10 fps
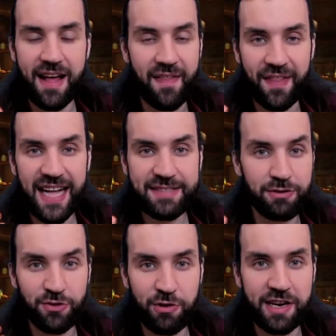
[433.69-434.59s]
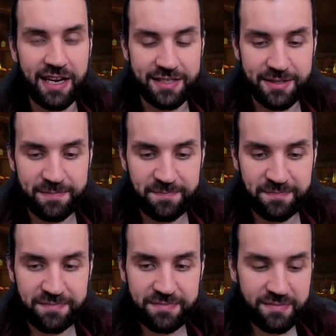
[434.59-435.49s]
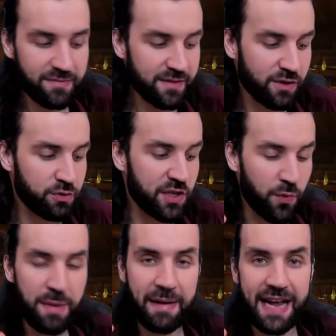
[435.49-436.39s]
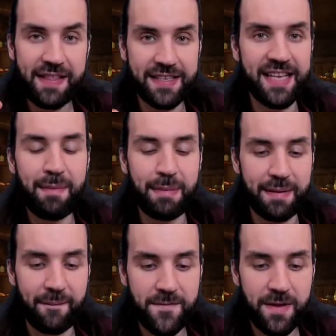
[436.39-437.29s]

And that's what's ruining us. You see, we made this happen.